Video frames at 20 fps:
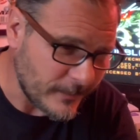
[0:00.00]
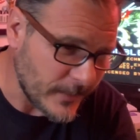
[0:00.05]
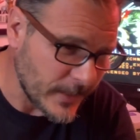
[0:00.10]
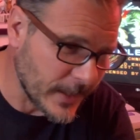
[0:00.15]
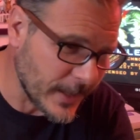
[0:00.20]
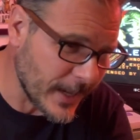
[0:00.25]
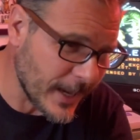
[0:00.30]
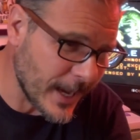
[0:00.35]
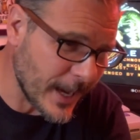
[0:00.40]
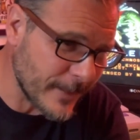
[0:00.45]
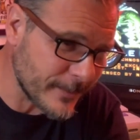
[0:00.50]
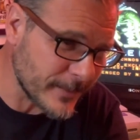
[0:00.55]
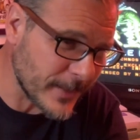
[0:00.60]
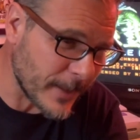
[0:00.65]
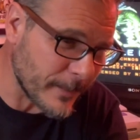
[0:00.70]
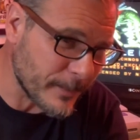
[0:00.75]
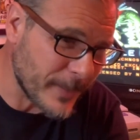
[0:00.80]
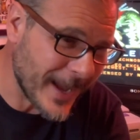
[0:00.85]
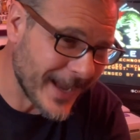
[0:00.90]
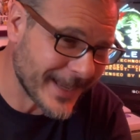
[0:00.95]

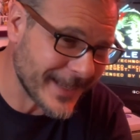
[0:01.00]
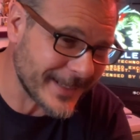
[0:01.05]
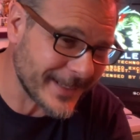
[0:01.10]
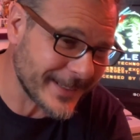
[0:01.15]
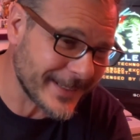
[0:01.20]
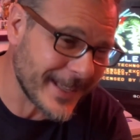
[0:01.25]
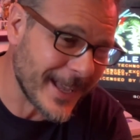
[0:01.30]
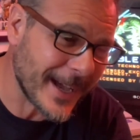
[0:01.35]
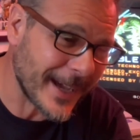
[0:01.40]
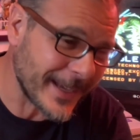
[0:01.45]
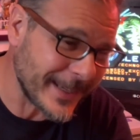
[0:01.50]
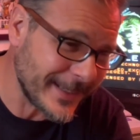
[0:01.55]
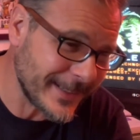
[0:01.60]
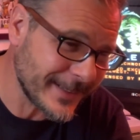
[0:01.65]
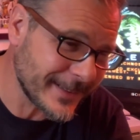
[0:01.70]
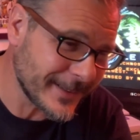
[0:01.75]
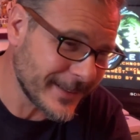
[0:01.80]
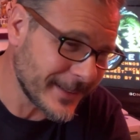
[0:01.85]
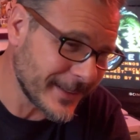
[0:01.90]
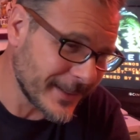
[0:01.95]
And back in the
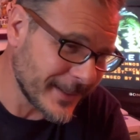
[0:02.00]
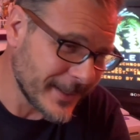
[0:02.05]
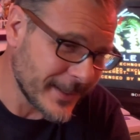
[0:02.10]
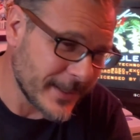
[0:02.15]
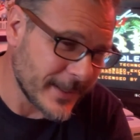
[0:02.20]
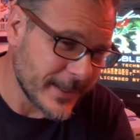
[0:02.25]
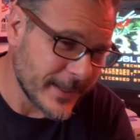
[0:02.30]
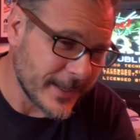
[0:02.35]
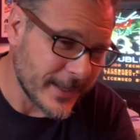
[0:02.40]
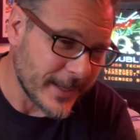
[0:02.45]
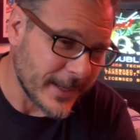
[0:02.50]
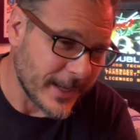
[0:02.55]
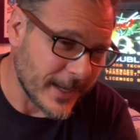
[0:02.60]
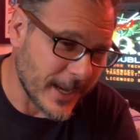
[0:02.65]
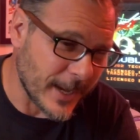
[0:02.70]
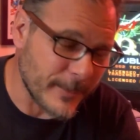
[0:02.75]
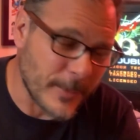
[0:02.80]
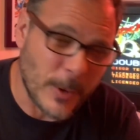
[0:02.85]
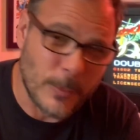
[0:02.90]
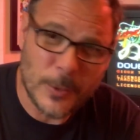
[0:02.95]
day,
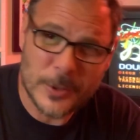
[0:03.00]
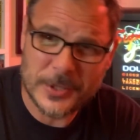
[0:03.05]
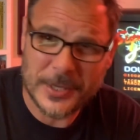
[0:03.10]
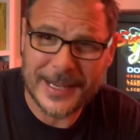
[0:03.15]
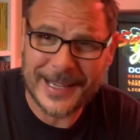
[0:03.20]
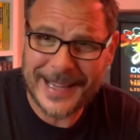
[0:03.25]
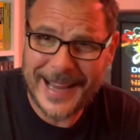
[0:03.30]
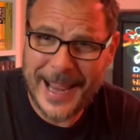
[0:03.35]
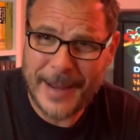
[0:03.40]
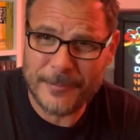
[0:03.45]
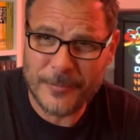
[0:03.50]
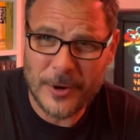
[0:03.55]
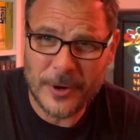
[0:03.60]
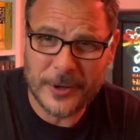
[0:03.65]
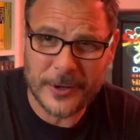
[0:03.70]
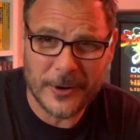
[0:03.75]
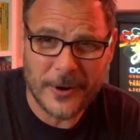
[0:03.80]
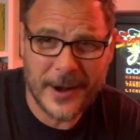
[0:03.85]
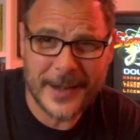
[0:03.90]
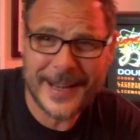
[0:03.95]
I was a glam
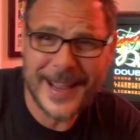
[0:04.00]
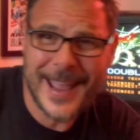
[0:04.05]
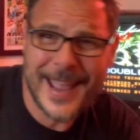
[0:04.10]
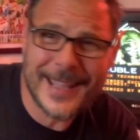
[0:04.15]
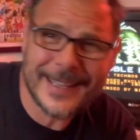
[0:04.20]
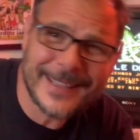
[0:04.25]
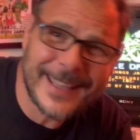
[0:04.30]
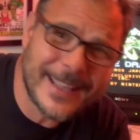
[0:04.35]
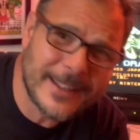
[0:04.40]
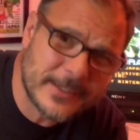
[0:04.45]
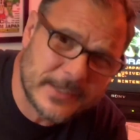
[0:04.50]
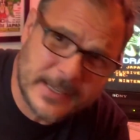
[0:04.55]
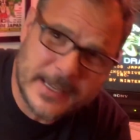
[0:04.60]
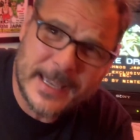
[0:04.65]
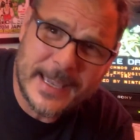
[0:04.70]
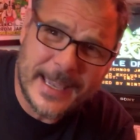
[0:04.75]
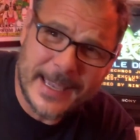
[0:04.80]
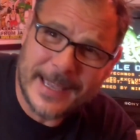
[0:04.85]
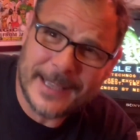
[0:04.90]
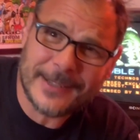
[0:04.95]
rocker. I had hair down to
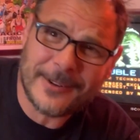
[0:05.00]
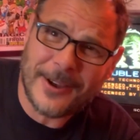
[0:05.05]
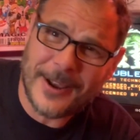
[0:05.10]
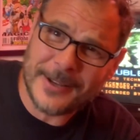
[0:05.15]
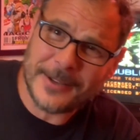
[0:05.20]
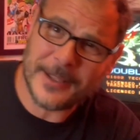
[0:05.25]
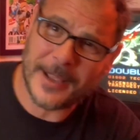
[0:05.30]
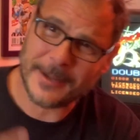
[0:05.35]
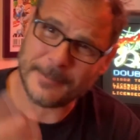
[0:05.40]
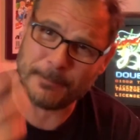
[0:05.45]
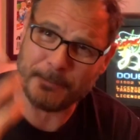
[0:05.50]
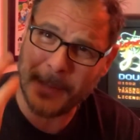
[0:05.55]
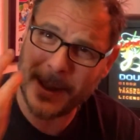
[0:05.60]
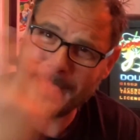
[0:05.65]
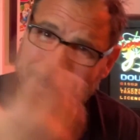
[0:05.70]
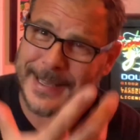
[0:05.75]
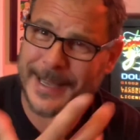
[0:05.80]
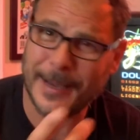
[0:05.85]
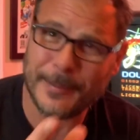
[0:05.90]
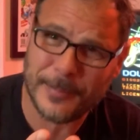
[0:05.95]
here and I had
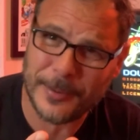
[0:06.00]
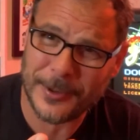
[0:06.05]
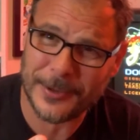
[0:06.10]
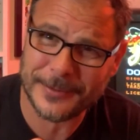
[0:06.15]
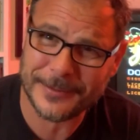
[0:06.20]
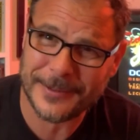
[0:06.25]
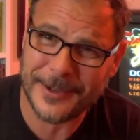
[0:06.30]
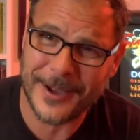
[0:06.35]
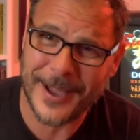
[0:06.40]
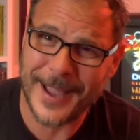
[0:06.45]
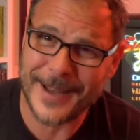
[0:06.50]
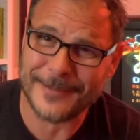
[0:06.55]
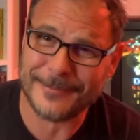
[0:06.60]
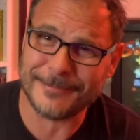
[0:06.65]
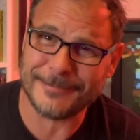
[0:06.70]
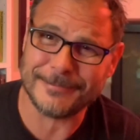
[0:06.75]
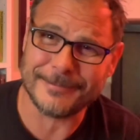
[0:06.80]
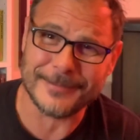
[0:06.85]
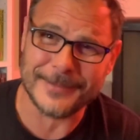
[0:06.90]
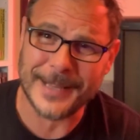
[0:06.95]
makeup on, I had
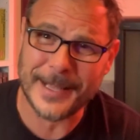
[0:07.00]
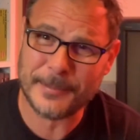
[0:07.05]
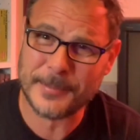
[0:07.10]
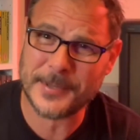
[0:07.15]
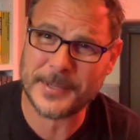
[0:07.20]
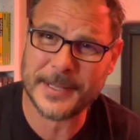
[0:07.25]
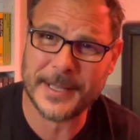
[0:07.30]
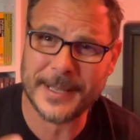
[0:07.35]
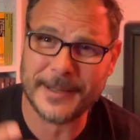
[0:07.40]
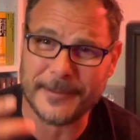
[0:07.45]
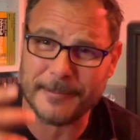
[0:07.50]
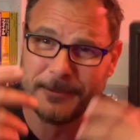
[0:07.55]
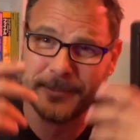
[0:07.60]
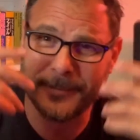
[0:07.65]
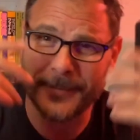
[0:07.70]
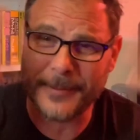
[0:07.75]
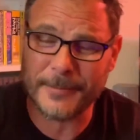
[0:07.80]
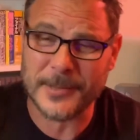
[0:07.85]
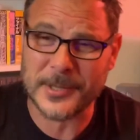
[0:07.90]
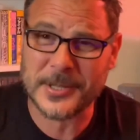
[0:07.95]
lipstick,
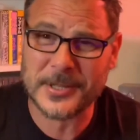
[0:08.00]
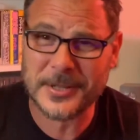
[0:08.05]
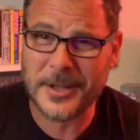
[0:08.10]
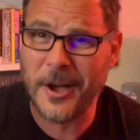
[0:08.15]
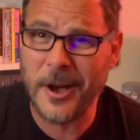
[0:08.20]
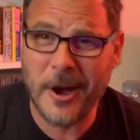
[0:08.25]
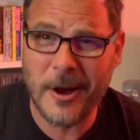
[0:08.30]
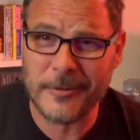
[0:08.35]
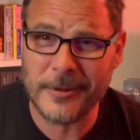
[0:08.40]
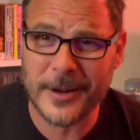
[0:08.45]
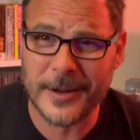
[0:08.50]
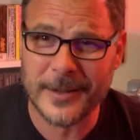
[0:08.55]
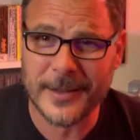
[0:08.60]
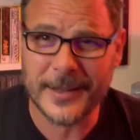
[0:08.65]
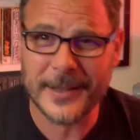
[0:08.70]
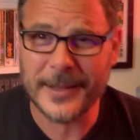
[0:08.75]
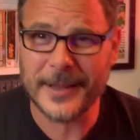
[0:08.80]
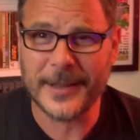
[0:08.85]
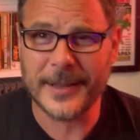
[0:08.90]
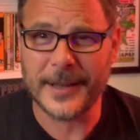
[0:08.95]
mascara,
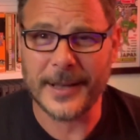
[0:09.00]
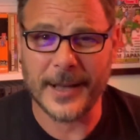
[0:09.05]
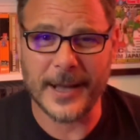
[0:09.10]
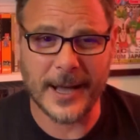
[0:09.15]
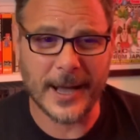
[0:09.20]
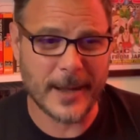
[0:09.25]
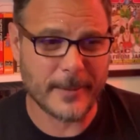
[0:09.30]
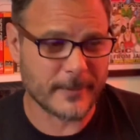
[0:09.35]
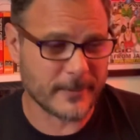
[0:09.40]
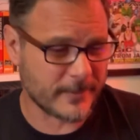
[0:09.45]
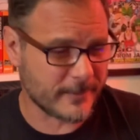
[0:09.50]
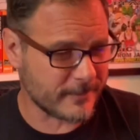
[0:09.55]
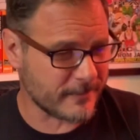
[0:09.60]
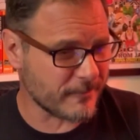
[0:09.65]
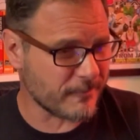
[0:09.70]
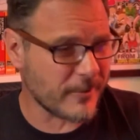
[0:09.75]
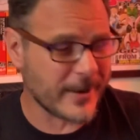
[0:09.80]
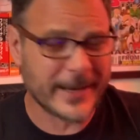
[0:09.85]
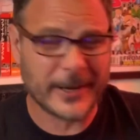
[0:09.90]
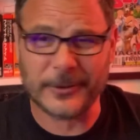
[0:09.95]

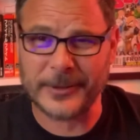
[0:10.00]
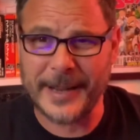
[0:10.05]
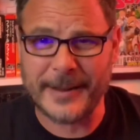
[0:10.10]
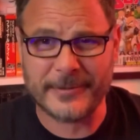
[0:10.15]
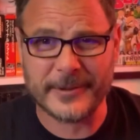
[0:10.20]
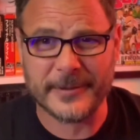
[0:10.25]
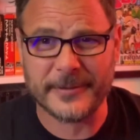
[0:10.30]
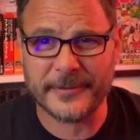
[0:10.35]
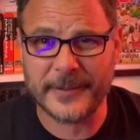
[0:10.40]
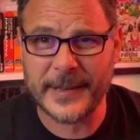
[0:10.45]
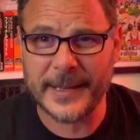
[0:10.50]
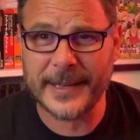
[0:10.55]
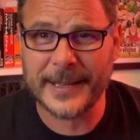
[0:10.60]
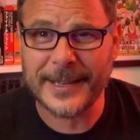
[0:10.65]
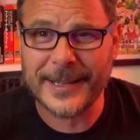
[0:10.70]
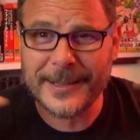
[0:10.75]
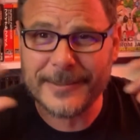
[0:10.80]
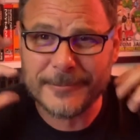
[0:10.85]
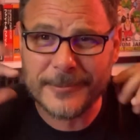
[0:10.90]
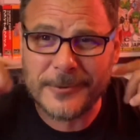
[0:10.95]
ring on every
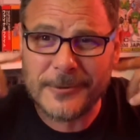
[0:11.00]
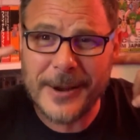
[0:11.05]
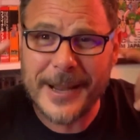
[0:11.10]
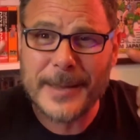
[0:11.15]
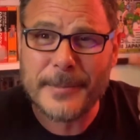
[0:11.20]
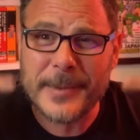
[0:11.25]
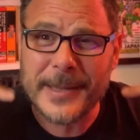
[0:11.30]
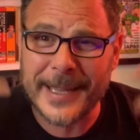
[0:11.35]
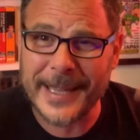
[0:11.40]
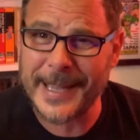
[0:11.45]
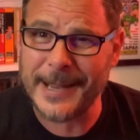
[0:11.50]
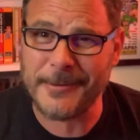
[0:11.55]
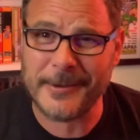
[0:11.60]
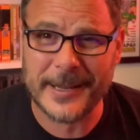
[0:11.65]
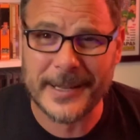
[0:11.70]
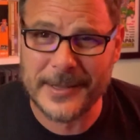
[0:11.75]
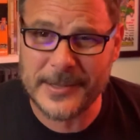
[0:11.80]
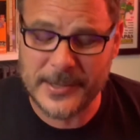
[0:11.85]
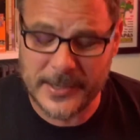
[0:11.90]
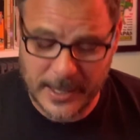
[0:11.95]
finger, great big
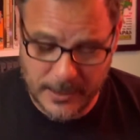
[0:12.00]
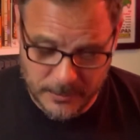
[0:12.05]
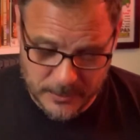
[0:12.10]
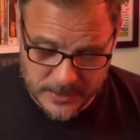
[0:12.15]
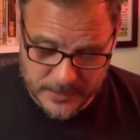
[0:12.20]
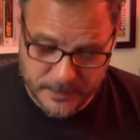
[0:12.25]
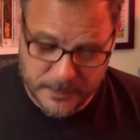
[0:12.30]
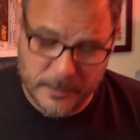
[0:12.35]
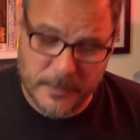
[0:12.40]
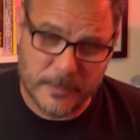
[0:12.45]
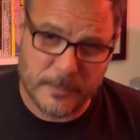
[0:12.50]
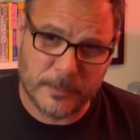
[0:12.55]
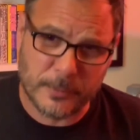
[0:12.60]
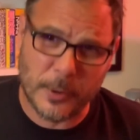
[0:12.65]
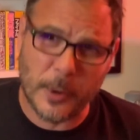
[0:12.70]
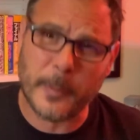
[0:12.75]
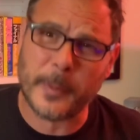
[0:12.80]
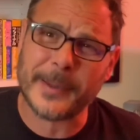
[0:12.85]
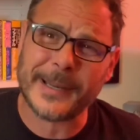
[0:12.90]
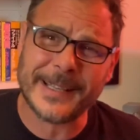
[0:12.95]
earrings, and I was
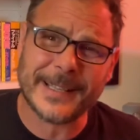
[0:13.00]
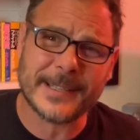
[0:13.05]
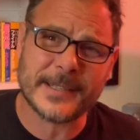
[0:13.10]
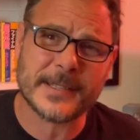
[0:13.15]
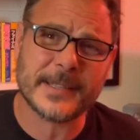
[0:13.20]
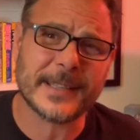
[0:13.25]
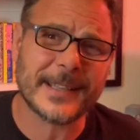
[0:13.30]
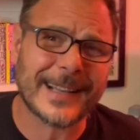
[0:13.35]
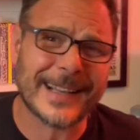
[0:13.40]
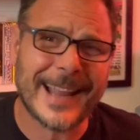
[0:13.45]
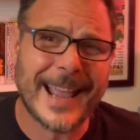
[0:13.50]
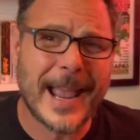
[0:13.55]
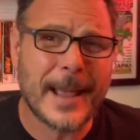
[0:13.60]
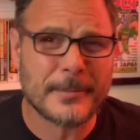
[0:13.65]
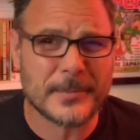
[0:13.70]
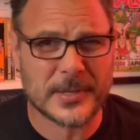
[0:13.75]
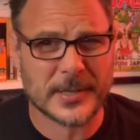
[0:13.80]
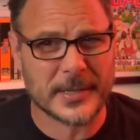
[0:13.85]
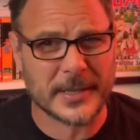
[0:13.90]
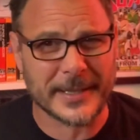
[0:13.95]
properly into the
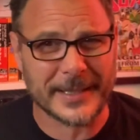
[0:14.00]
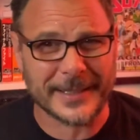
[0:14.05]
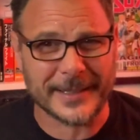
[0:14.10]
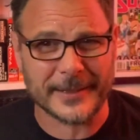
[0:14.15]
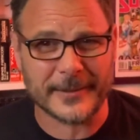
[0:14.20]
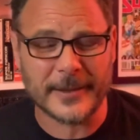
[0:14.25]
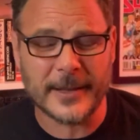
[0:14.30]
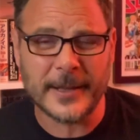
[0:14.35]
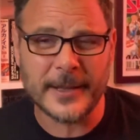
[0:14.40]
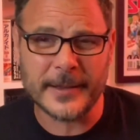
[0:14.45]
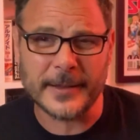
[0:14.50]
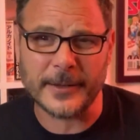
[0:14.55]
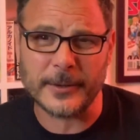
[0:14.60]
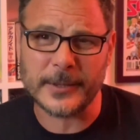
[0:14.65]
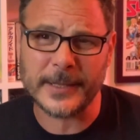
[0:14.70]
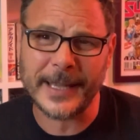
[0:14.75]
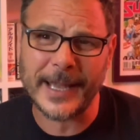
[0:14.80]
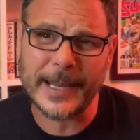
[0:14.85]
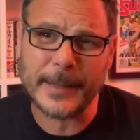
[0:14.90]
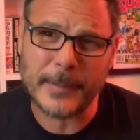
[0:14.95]
glam scene
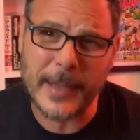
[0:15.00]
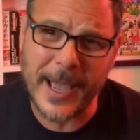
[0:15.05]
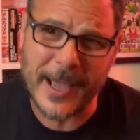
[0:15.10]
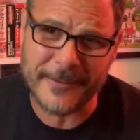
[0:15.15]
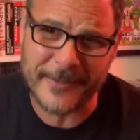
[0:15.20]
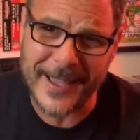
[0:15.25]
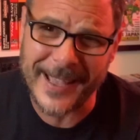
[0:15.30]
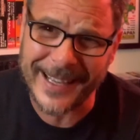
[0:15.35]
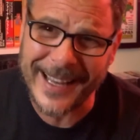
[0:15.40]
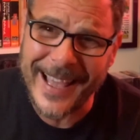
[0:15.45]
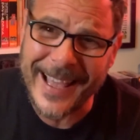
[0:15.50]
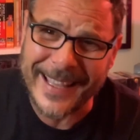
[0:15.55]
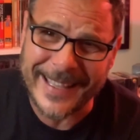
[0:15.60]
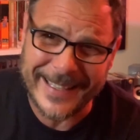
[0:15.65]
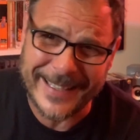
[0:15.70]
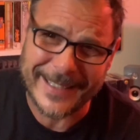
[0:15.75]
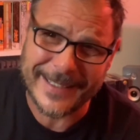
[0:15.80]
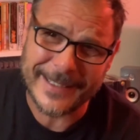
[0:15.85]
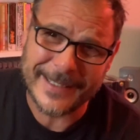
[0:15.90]
that came out of LA.